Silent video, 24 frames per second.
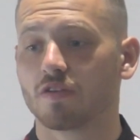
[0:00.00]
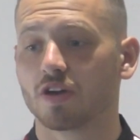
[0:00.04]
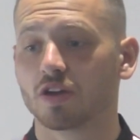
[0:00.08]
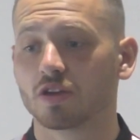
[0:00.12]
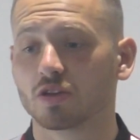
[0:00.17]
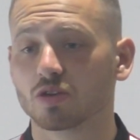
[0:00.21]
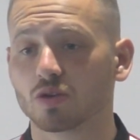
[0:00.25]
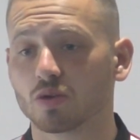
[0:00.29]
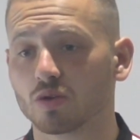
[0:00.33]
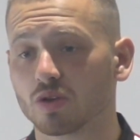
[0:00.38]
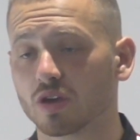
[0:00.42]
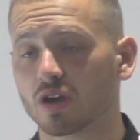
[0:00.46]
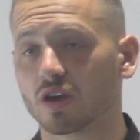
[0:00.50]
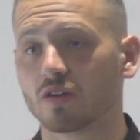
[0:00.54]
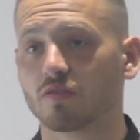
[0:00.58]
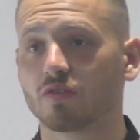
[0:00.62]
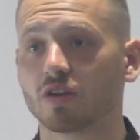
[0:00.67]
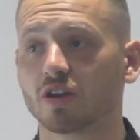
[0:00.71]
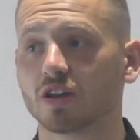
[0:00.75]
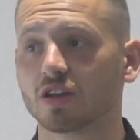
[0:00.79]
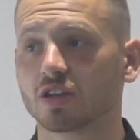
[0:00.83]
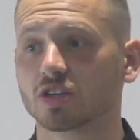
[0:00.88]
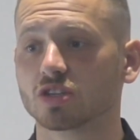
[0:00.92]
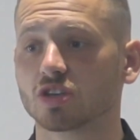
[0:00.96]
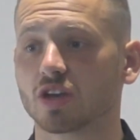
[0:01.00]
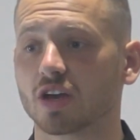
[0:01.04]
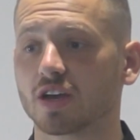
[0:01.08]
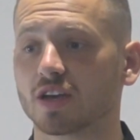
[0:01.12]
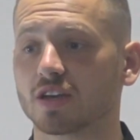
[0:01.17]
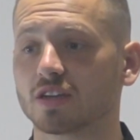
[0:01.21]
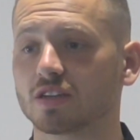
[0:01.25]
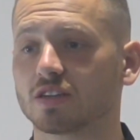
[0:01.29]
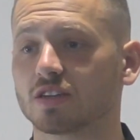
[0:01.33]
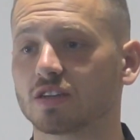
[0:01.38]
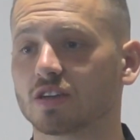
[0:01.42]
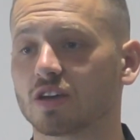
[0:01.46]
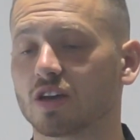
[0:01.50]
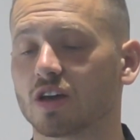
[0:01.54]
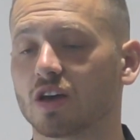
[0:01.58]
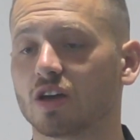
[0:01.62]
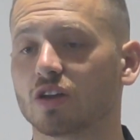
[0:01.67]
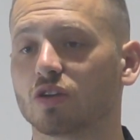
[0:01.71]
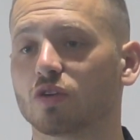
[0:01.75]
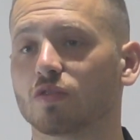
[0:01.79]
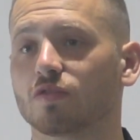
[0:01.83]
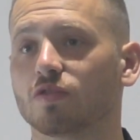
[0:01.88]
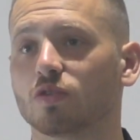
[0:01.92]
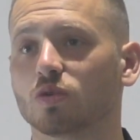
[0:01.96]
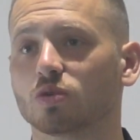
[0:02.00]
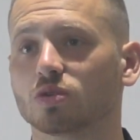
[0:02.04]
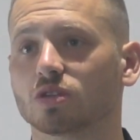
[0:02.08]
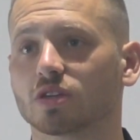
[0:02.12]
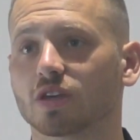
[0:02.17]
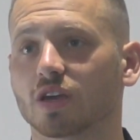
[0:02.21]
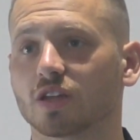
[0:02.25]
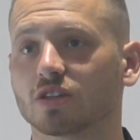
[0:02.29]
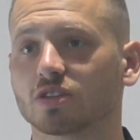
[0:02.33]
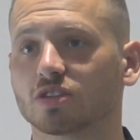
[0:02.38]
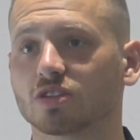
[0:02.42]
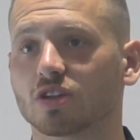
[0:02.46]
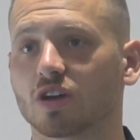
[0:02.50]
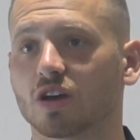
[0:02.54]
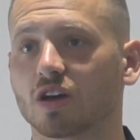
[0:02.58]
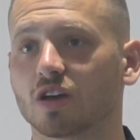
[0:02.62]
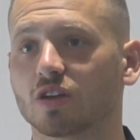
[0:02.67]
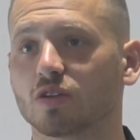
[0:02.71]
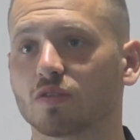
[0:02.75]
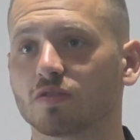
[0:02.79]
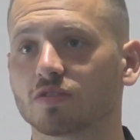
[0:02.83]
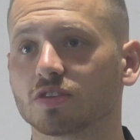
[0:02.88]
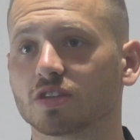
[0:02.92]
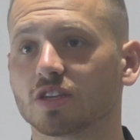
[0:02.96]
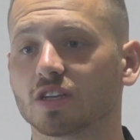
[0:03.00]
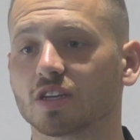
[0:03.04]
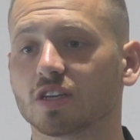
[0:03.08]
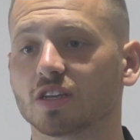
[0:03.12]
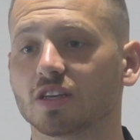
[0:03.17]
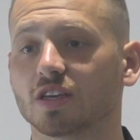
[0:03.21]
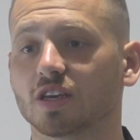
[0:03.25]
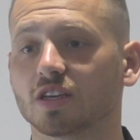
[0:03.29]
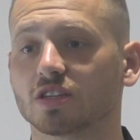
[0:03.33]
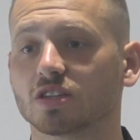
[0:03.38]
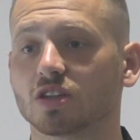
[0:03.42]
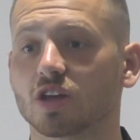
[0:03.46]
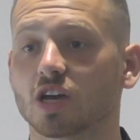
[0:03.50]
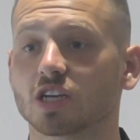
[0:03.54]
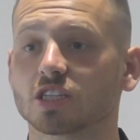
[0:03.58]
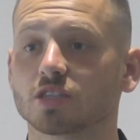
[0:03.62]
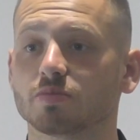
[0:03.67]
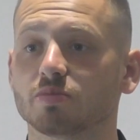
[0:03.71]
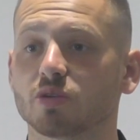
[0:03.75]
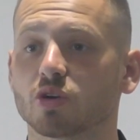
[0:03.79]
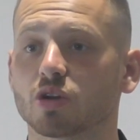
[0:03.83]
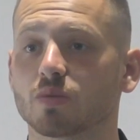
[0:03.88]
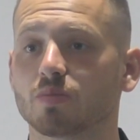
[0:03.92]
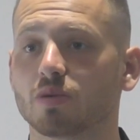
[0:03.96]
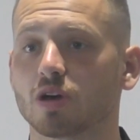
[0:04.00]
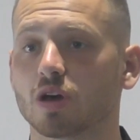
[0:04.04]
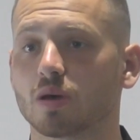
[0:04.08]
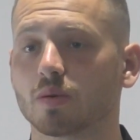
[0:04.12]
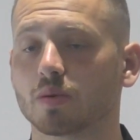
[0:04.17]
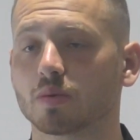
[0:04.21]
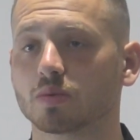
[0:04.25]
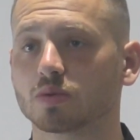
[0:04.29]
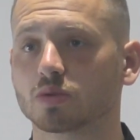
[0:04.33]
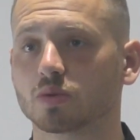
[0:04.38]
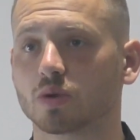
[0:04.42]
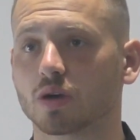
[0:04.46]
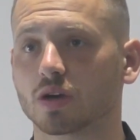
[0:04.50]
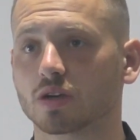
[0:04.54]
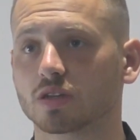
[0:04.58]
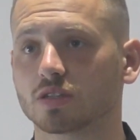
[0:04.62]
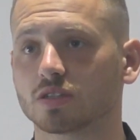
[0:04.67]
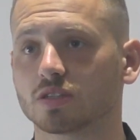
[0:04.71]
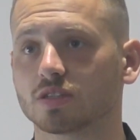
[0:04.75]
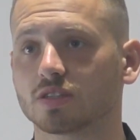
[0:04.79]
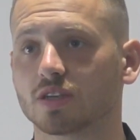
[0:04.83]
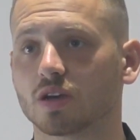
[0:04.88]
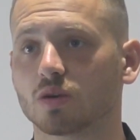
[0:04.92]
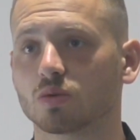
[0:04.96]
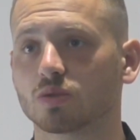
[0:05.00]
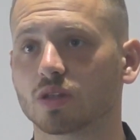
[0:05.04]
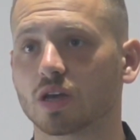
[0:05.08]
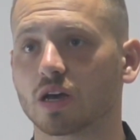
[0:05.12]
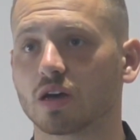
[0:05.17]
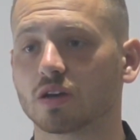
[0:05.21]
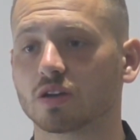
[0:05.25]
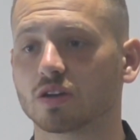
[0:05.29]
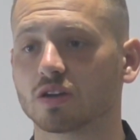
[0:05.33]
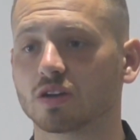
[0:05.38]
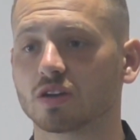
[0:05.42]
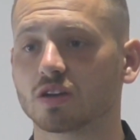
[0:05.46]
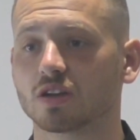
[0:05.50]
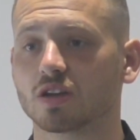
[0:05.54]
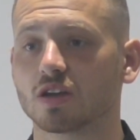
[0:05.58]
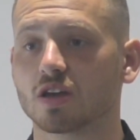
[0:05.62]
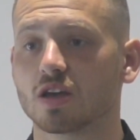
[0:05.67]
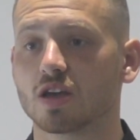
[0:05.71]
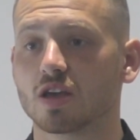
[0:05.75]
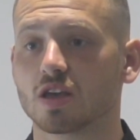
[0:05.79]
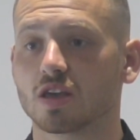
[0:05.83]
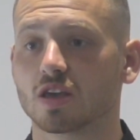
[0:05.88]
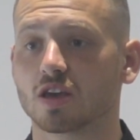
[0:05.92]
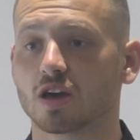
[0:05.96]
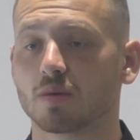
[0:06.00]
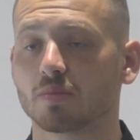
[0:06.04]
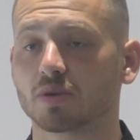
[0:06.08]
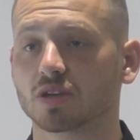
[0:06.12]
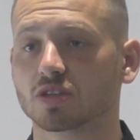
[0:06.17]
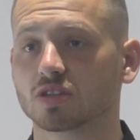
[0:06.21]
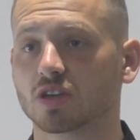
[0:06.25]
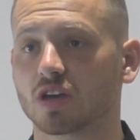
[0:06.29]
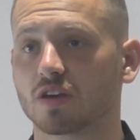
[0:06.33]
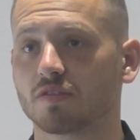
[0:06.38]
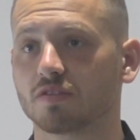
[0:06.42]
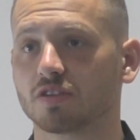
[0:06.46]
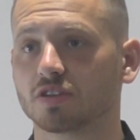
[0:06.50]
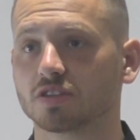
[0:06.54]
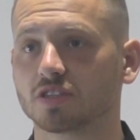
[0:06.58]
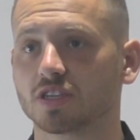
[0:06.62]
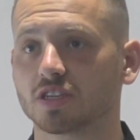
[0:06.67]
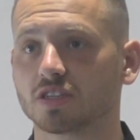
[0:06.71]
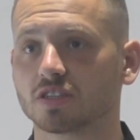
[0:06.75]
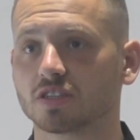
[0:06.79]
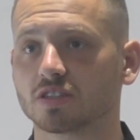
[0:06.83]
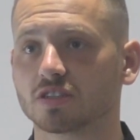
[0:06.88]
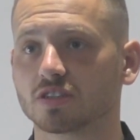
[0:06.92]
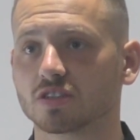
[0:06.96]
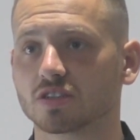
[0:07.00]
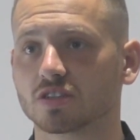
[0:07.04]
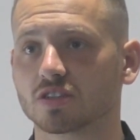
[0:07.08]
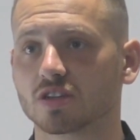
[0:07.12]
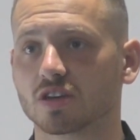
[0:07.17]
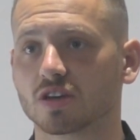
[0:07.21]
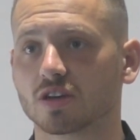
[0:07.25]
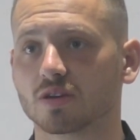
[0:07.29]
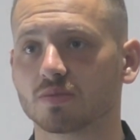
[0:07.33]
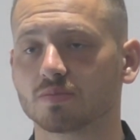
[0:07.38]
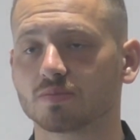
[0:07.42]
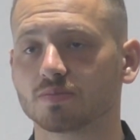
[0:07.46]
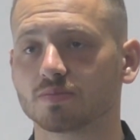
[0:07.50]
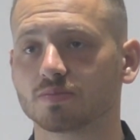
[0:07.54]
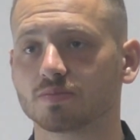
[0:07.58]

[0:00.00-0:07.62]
Thank you, yeah, really excited. Look forward to getting started. Obviously it's nice to be on a permanent so I can settle down, and yeah, I'm excited for the season to start.